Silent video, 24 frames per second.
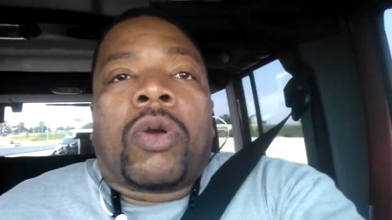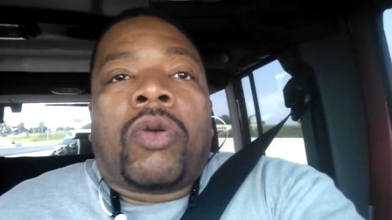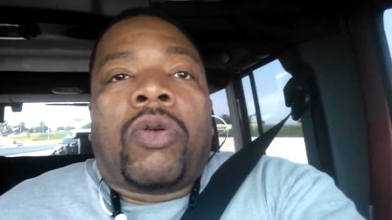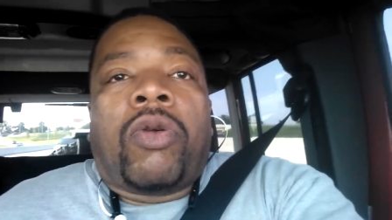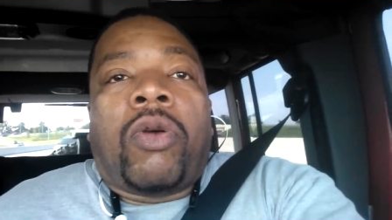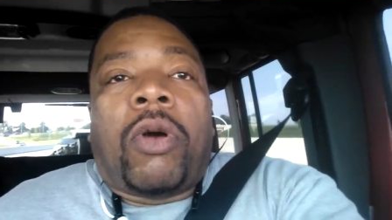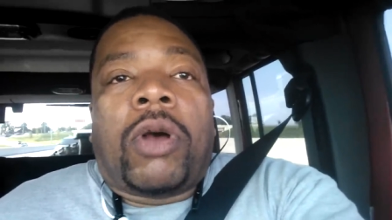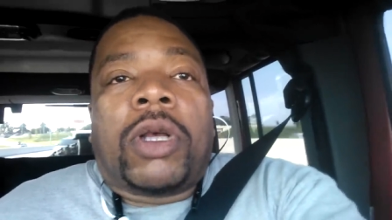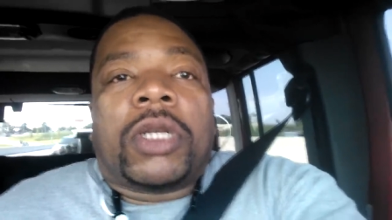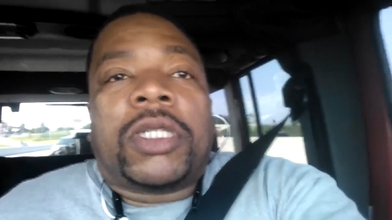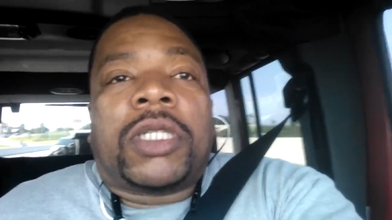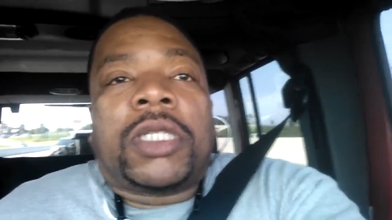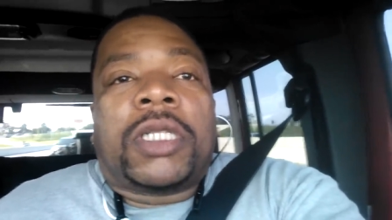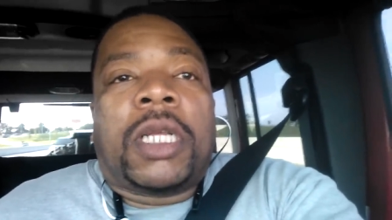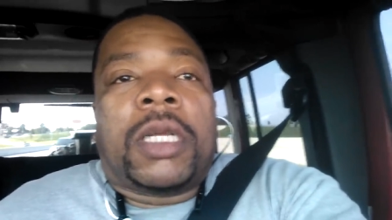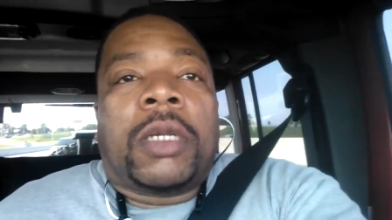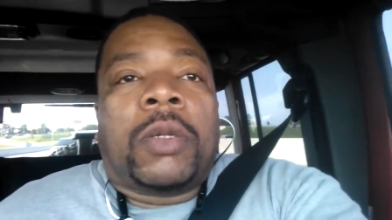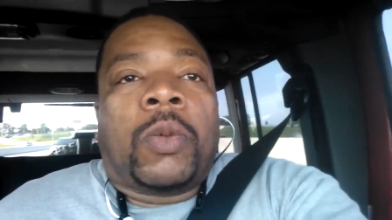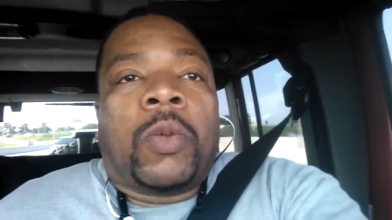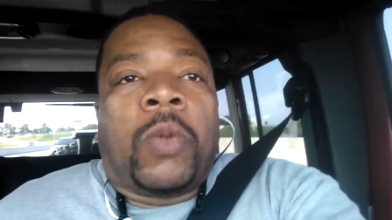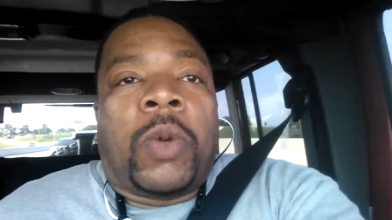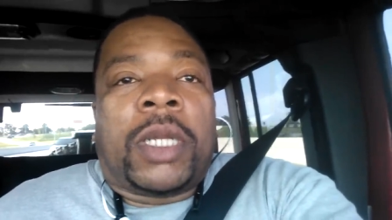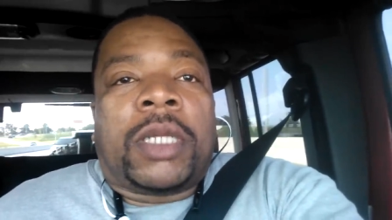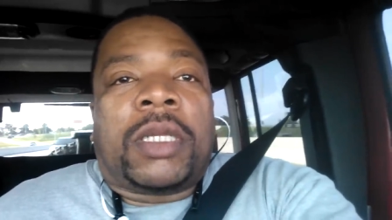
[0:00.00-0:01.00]
crossed it
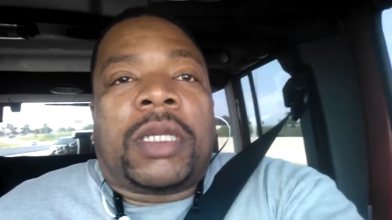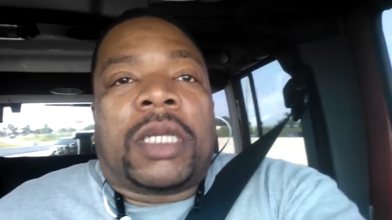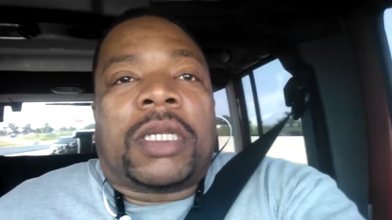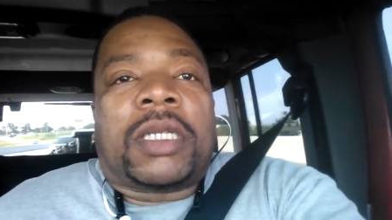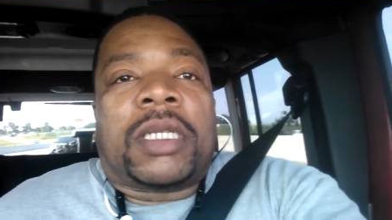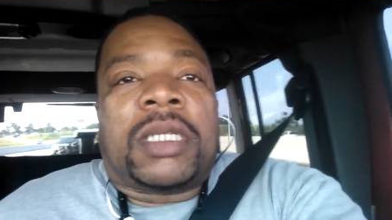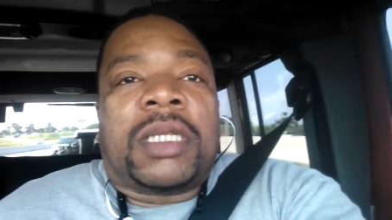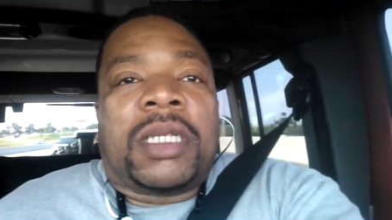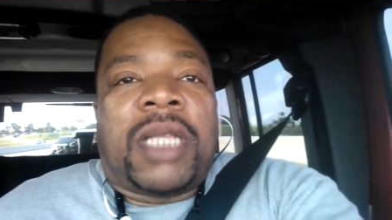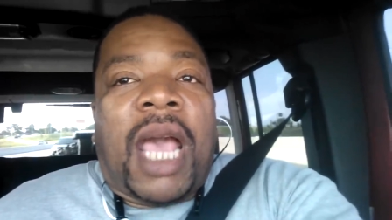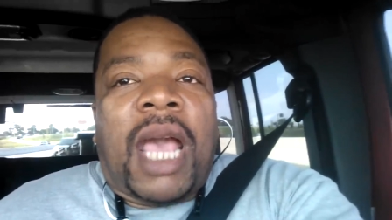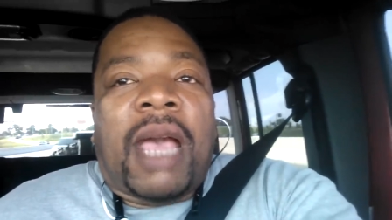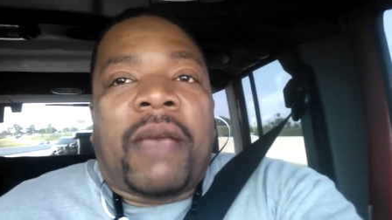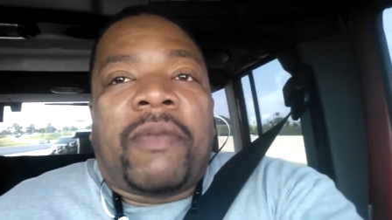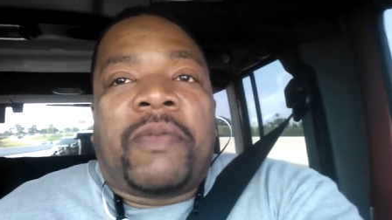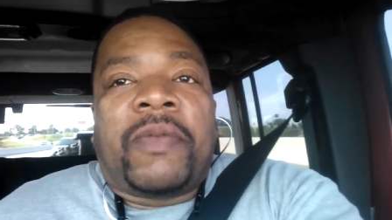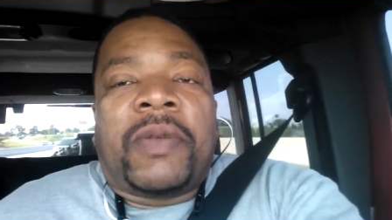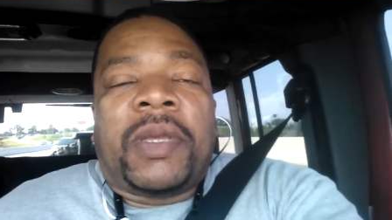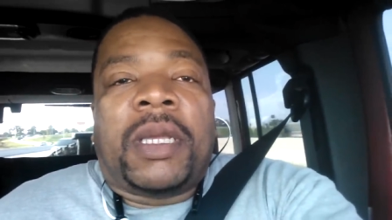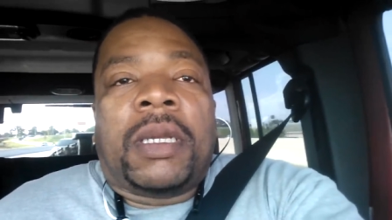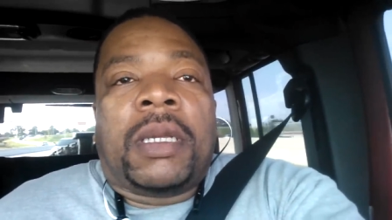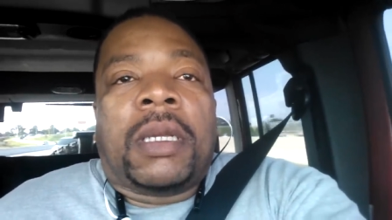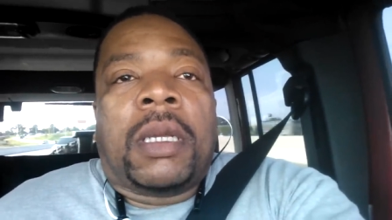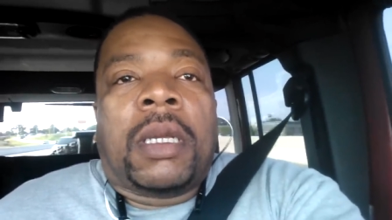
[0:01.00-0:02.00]
with the
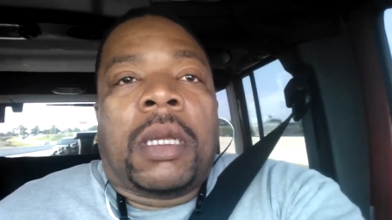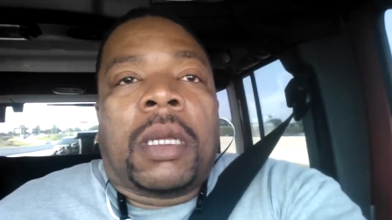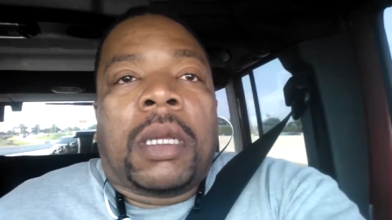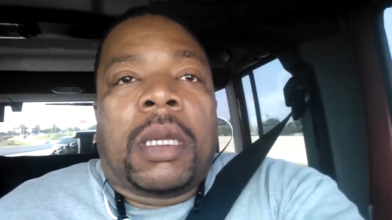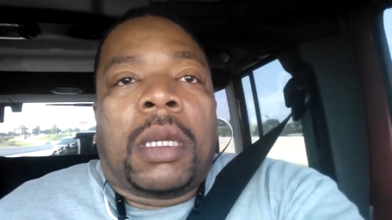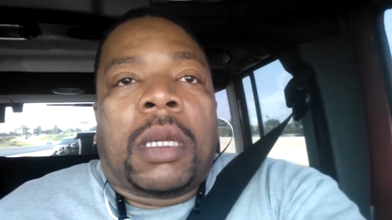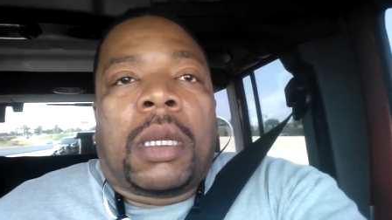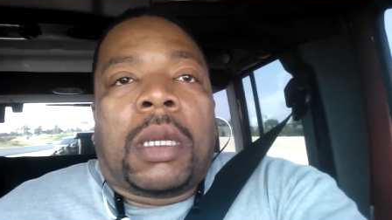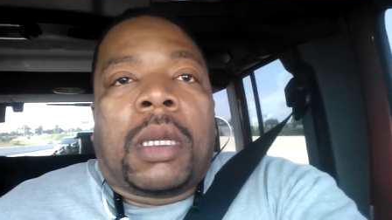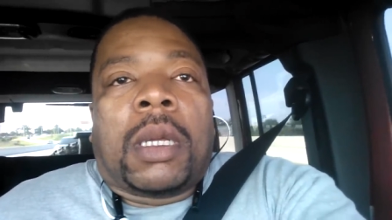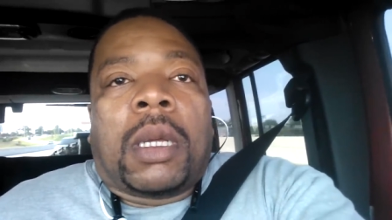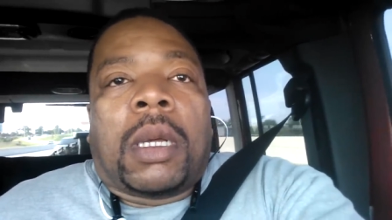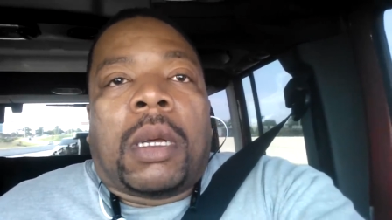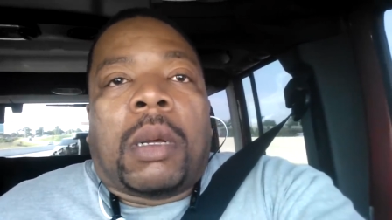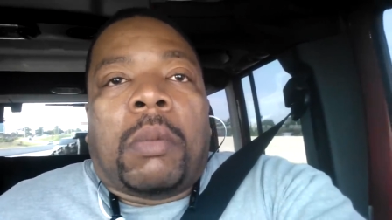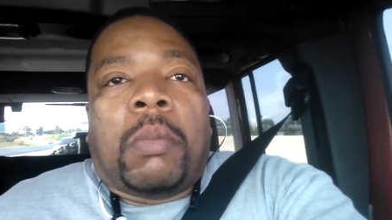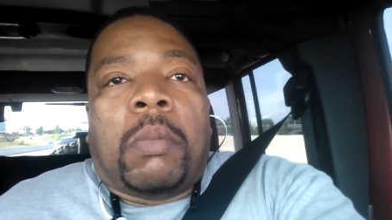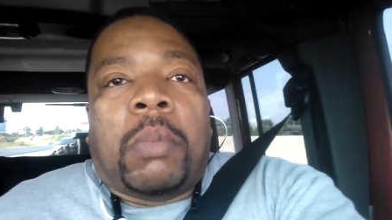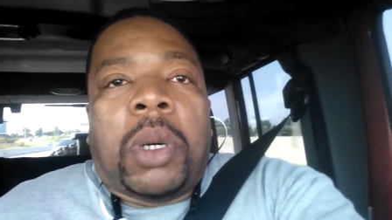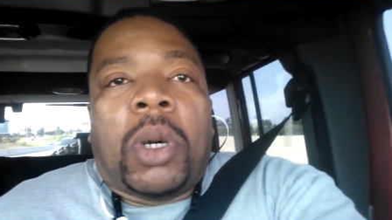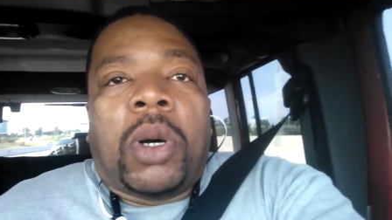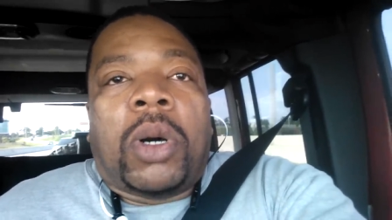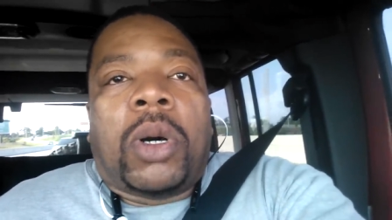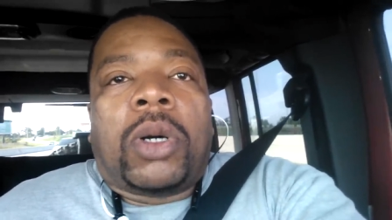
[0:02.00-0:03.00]
Staffy
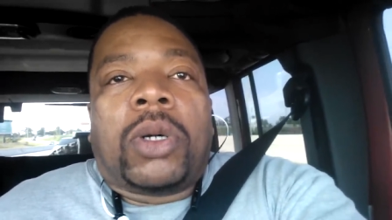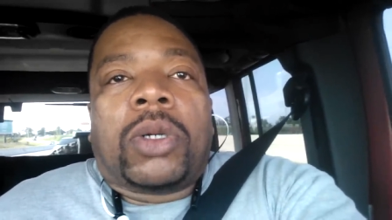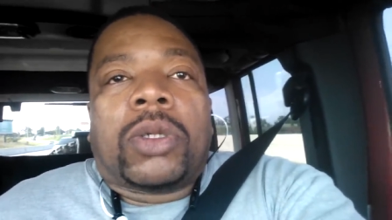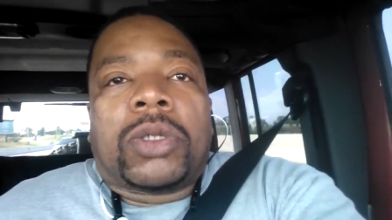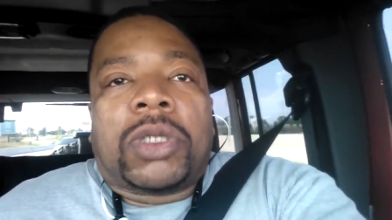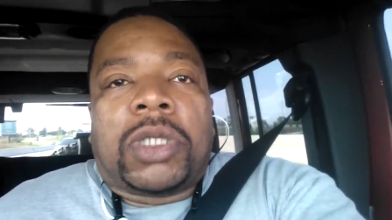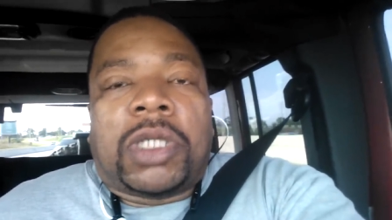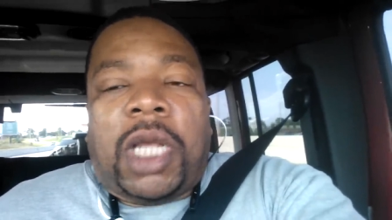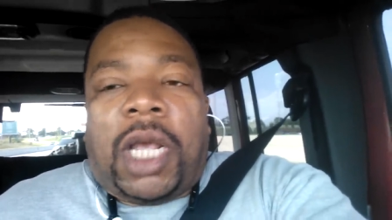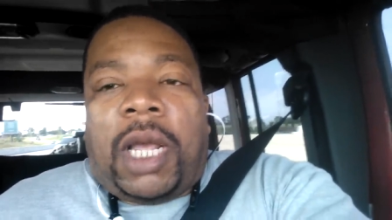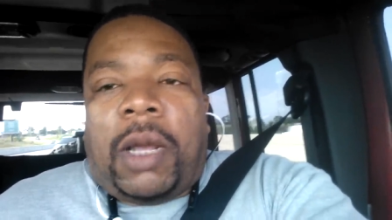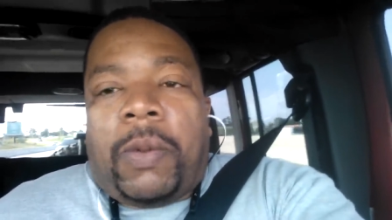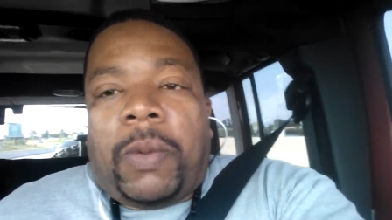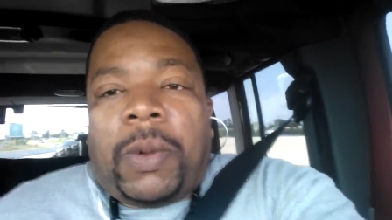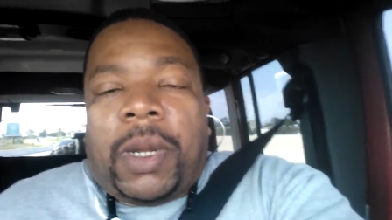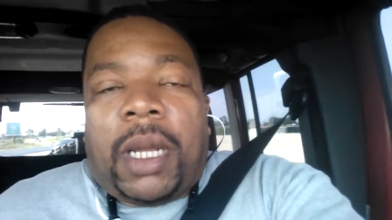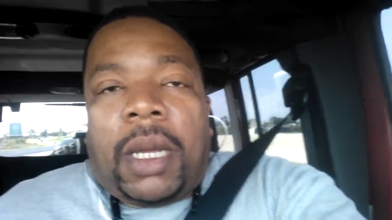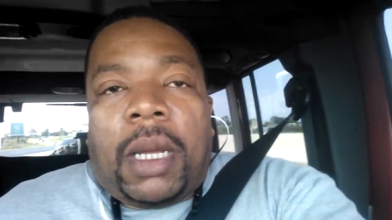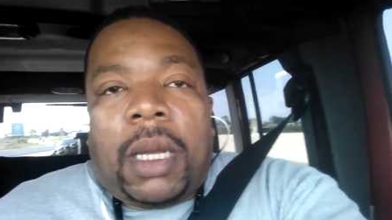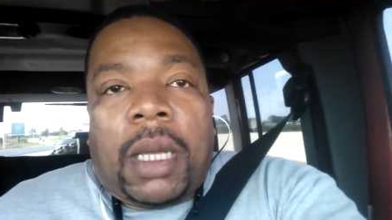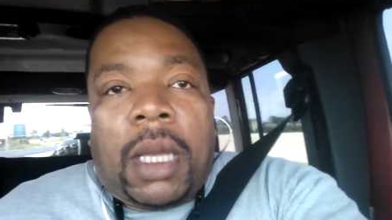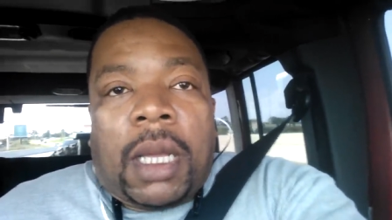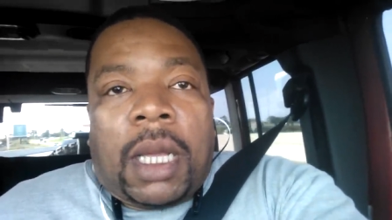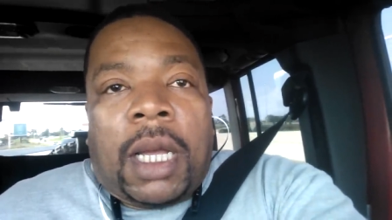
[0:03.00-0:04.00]
Bull
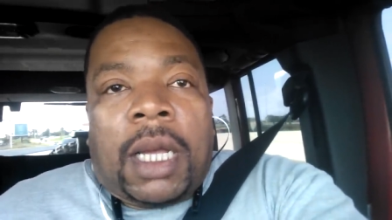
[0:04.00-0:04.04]
Terrier.